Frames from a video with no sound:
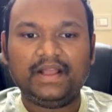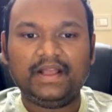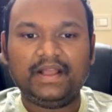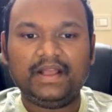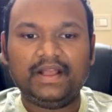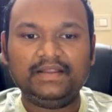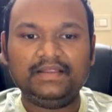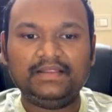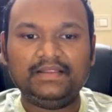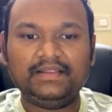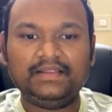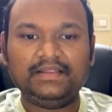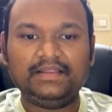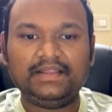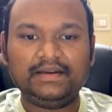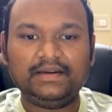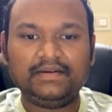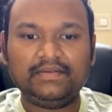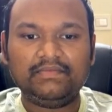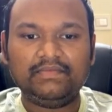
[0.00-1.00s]
And
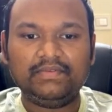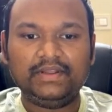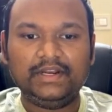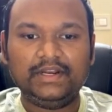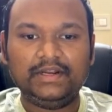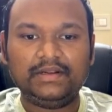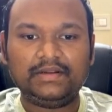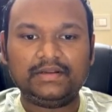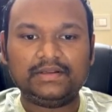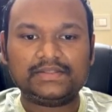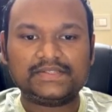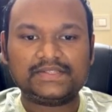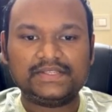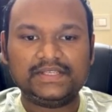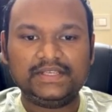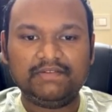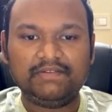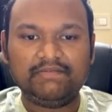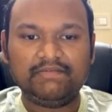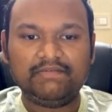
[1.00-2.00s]
then we'll
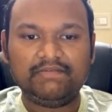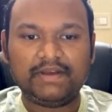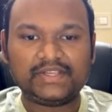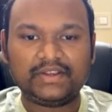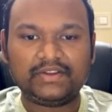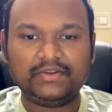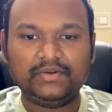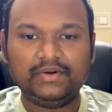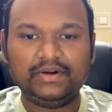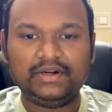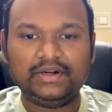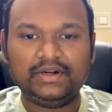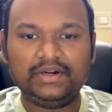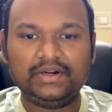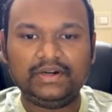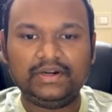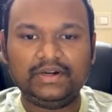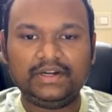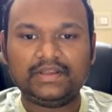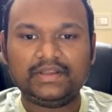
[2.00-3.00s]
see web security.
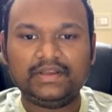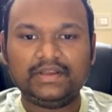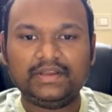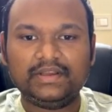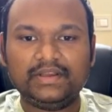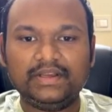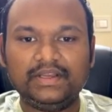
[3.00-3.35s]
In web